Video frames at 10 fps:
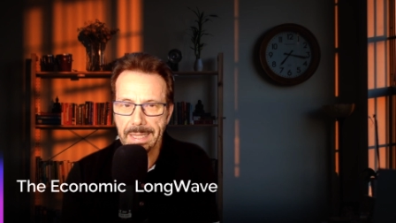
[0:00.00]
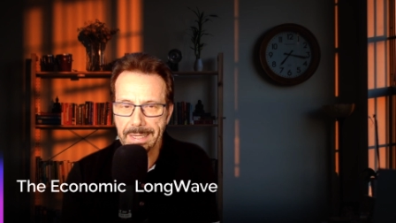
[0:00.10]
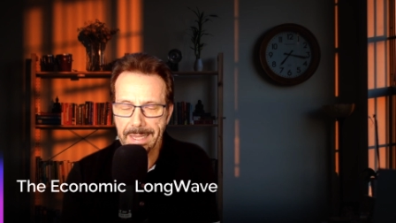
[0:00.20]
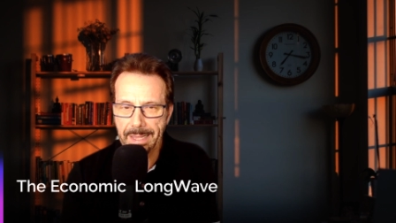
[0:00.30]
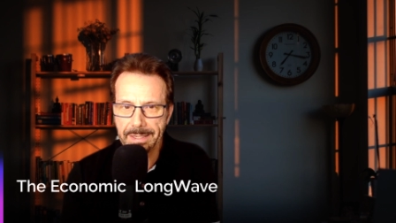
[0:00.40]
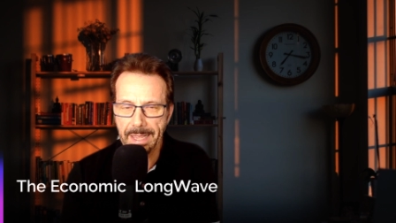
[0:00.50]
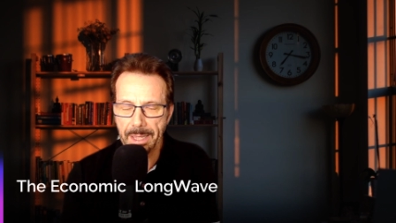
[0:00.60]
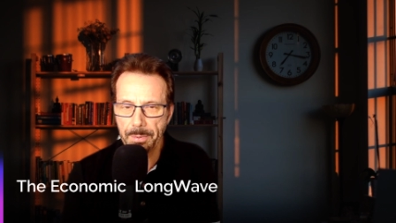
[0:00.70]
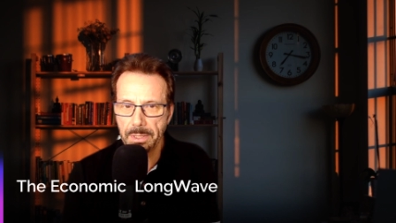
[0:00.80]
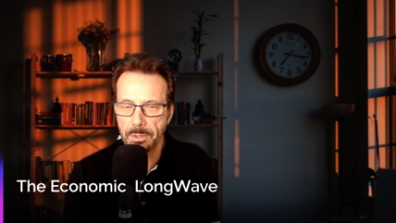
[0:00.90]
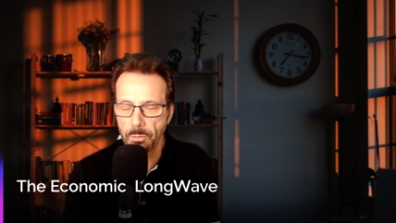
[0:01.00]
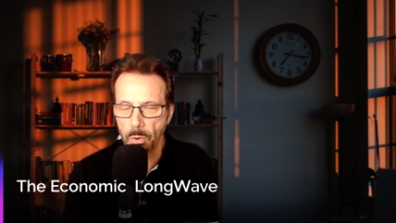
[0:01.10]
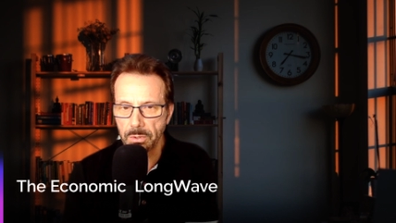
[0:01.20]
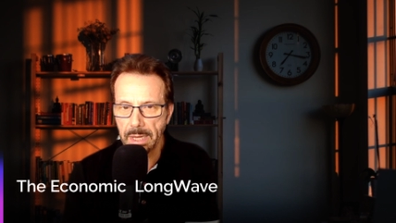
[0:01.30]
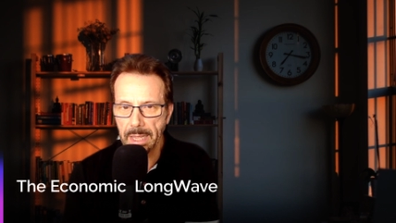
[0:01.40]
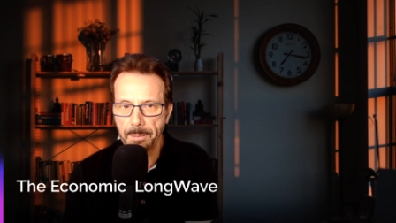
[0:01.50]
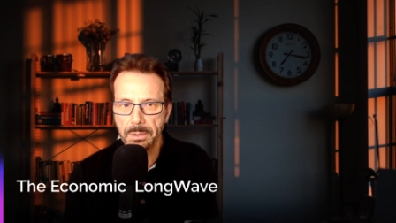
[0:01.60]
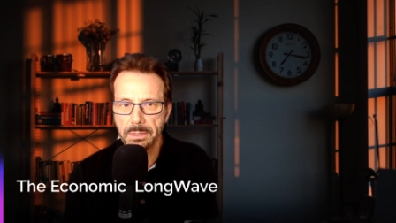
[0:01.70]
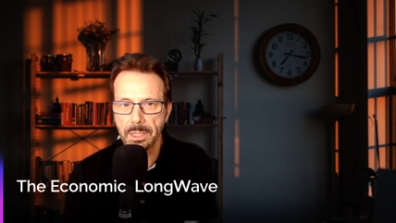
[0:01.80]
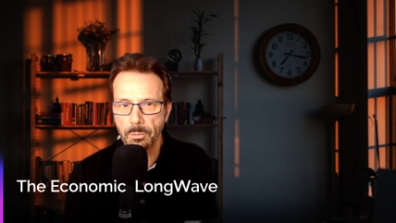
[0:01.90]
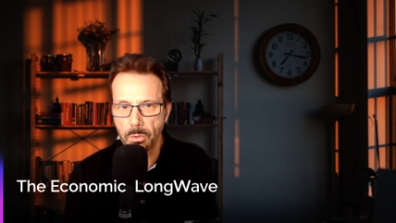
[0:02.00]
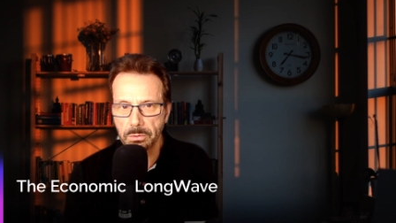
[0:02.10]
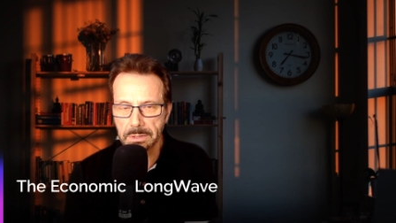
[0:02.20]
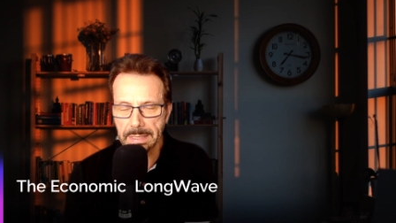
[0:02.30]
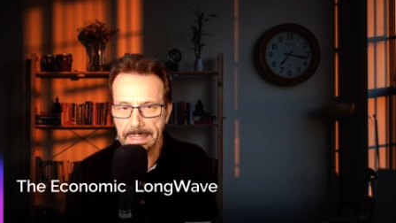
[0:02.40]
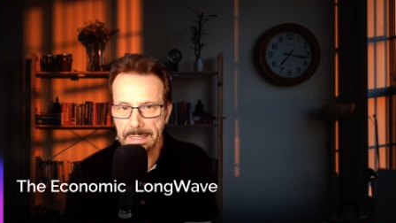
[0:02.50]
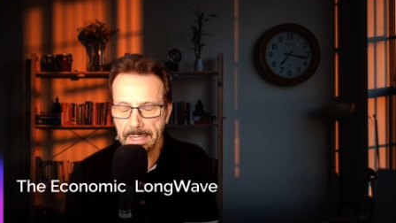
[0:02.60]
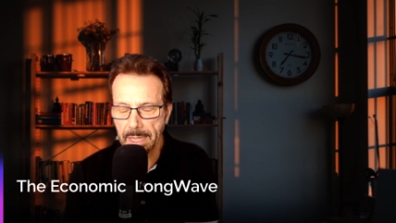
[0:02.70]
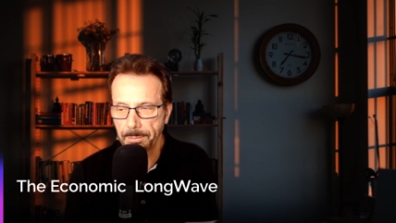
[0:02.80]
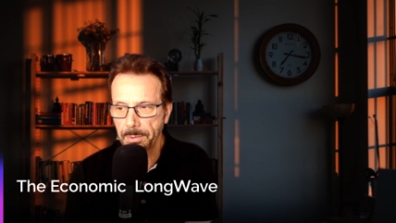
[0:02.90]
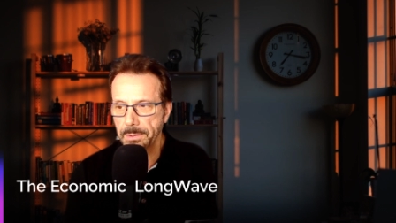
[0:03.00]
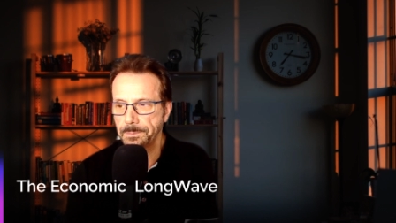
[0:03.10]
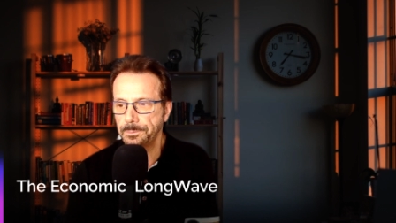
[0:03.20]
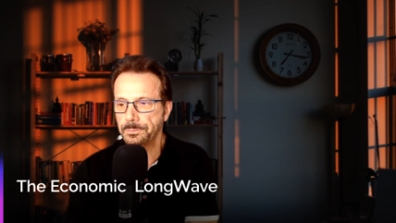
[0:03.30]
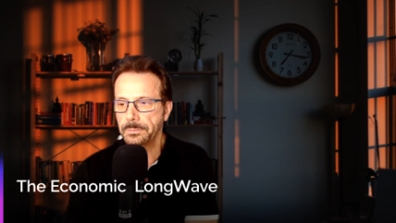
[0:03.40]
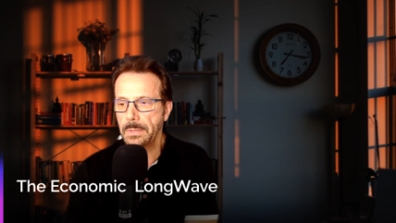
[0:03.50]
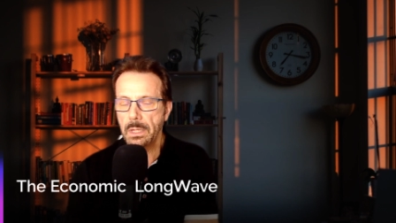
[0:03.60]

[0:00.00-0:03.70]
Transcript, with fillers: that, that can't happen. It won't happen. They won't let it happen.